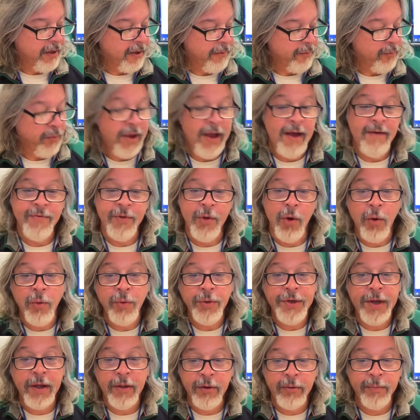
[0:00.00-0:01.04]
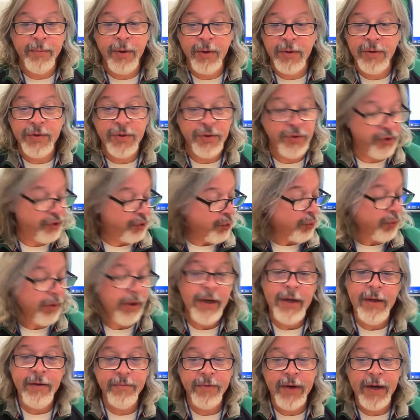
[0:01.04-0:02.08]
We have the Old Yeller book, the
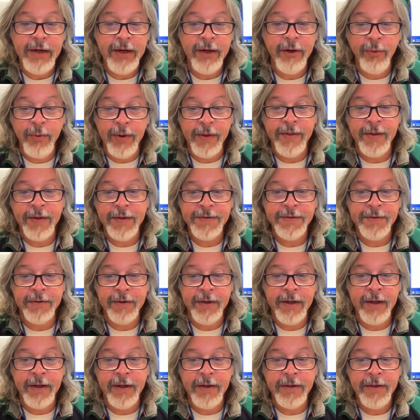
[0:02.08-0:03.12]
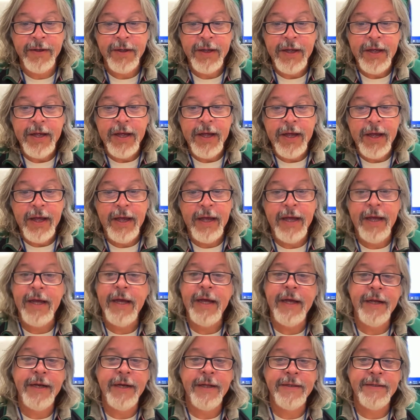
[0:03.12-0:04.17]
story right here with us, okay?
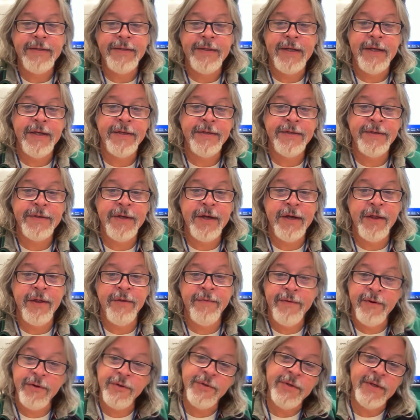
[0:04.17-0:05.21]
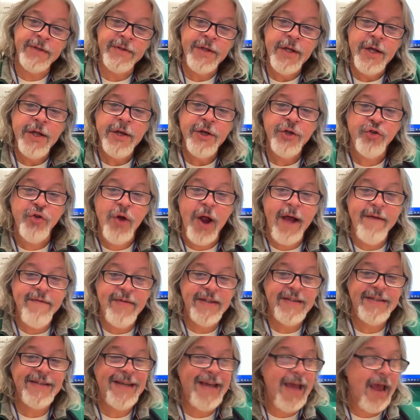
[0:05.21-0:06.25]
And it says, the first says,
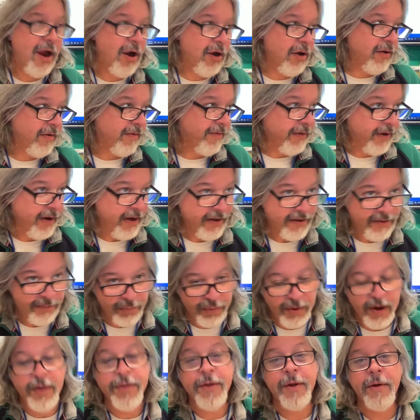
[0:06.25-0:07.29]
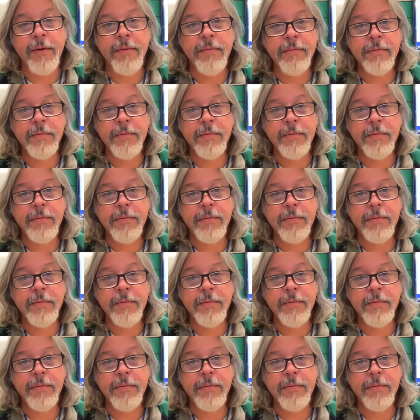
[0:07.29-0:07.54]
Travis cared for his brother.